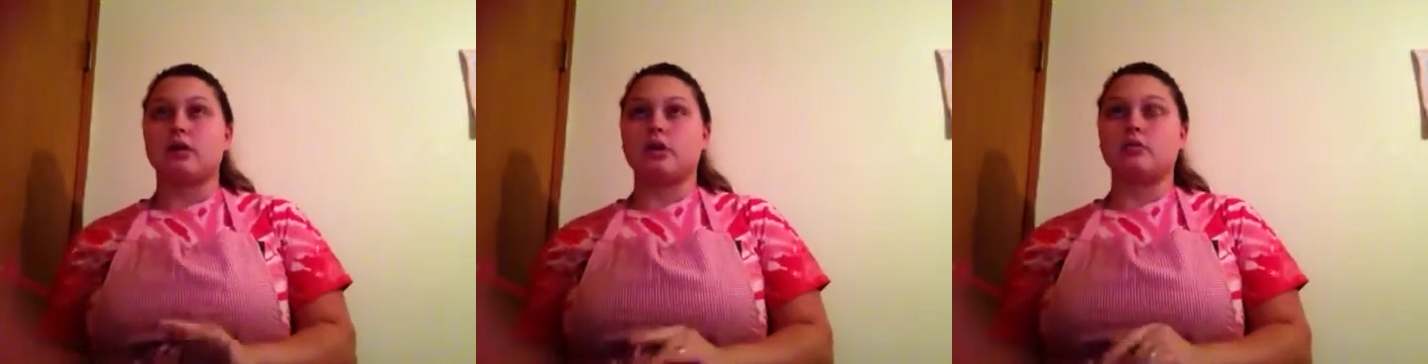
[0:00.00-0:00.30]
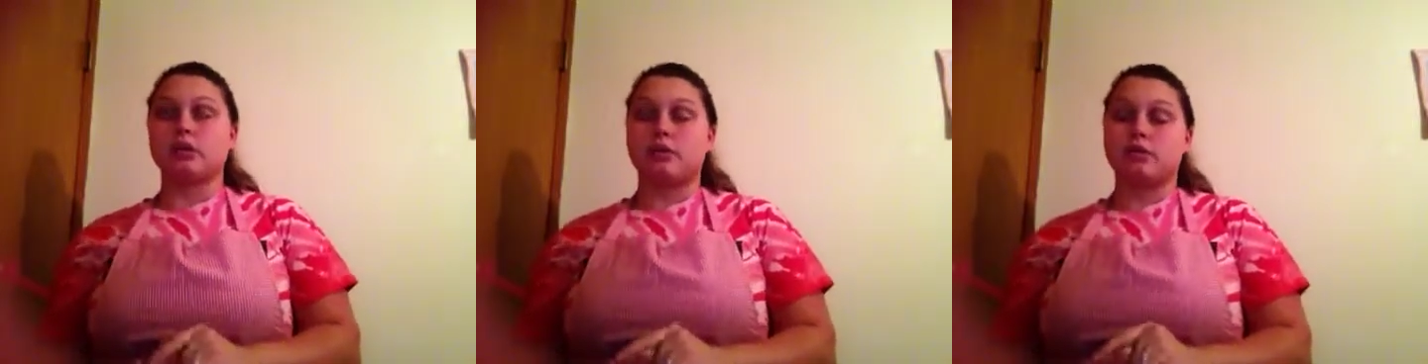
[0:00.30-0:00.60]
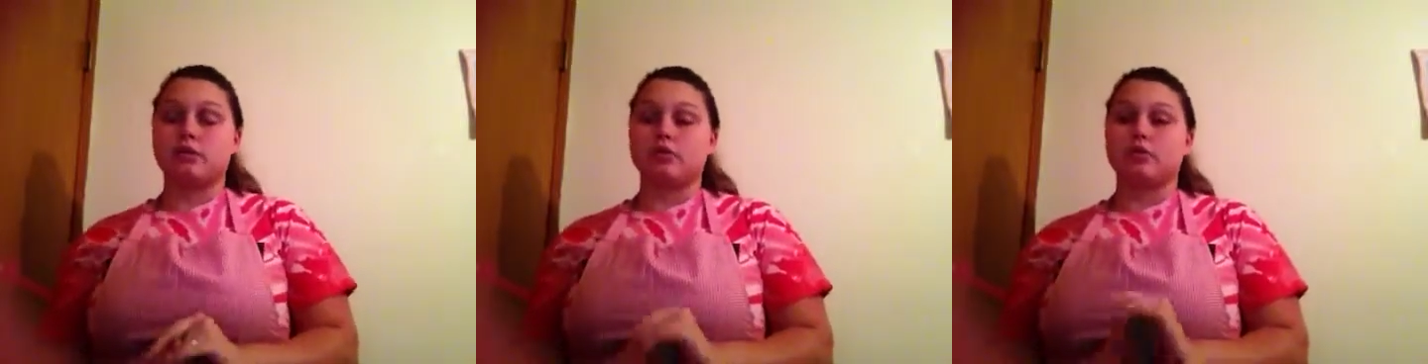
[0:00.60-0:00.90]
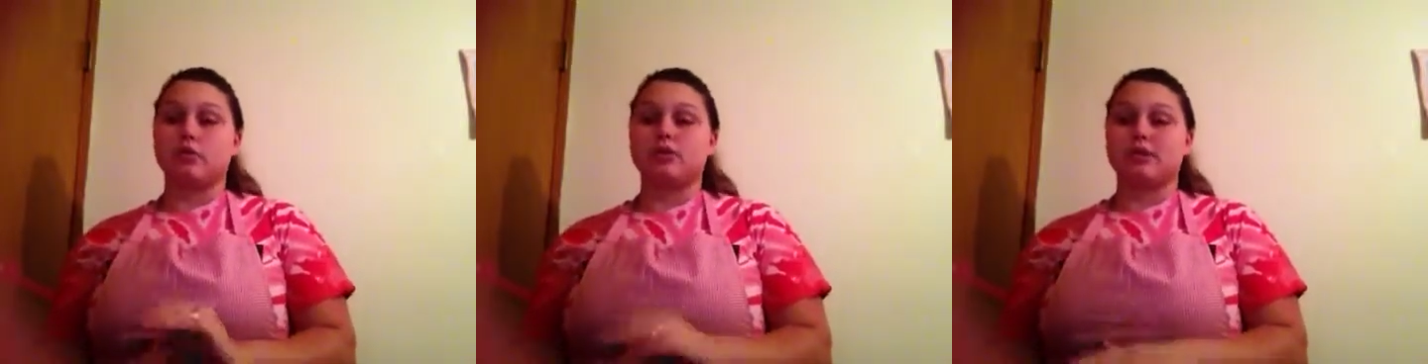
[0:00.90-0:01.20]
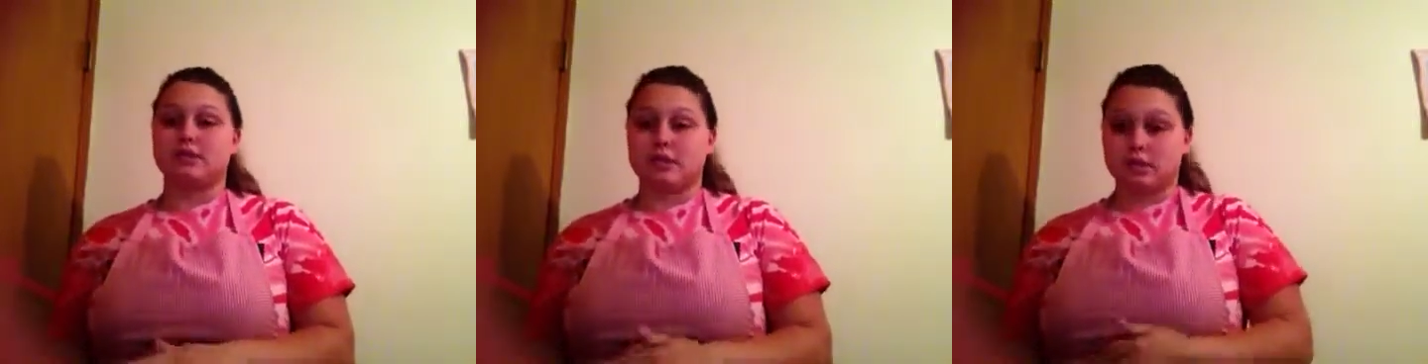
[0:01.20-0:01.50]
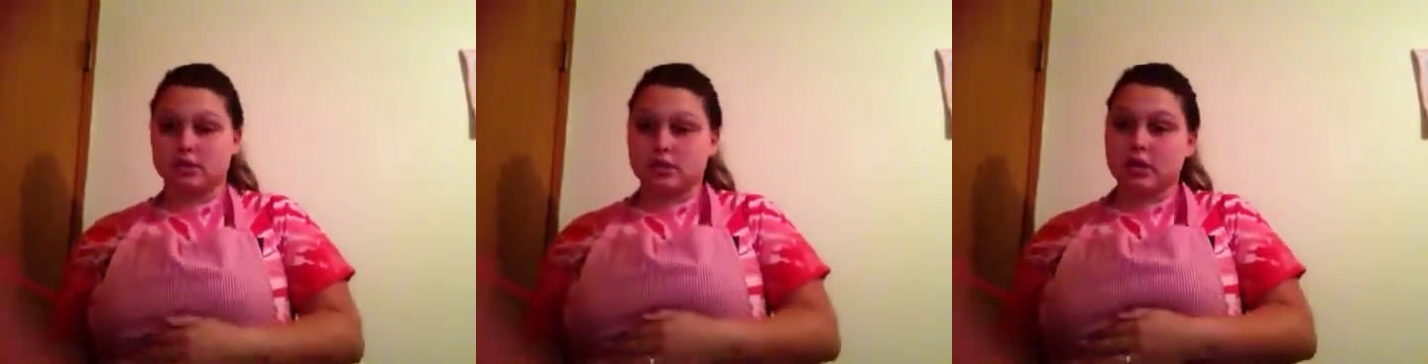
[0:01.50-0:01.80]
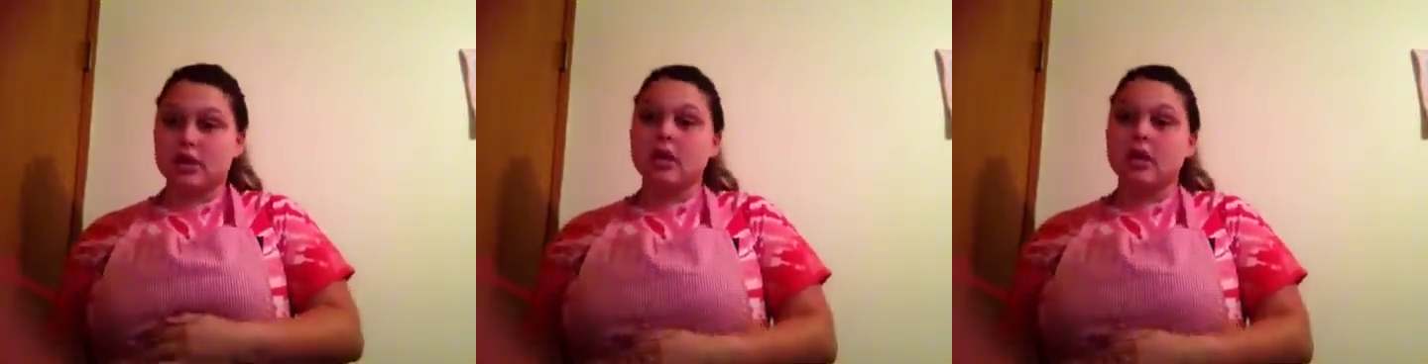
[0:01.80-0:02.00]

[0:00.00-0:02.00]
It usually reduces 4 to 6 inches.